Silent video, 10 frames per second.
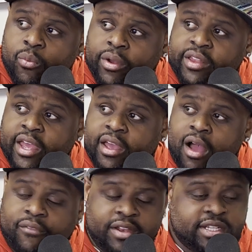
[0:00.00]
With that
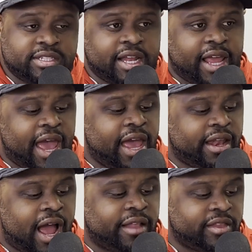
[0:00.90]
confidence that he had,
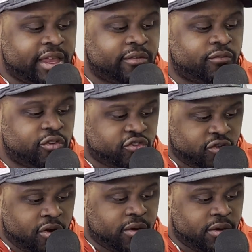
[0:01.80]
I think for
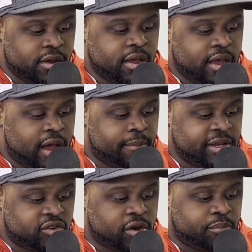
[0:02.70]
sure
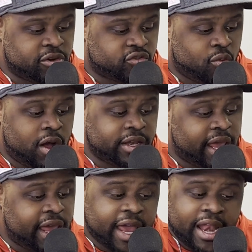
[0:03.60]
he's going to push
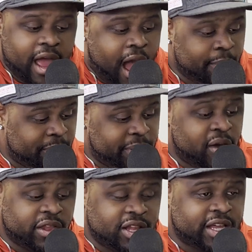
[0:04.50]
Wanye. And I mean, be
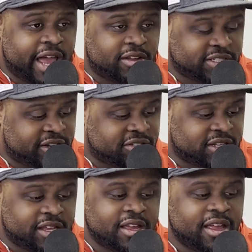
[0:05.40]
on the lookout.
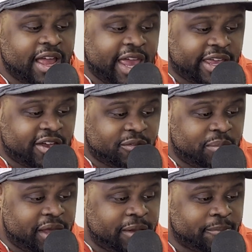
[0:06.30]
Seriously, he could
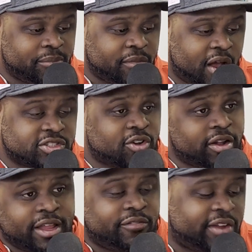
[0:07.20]
be our
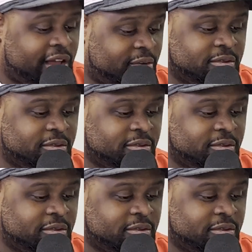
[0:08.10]
starting left tackle.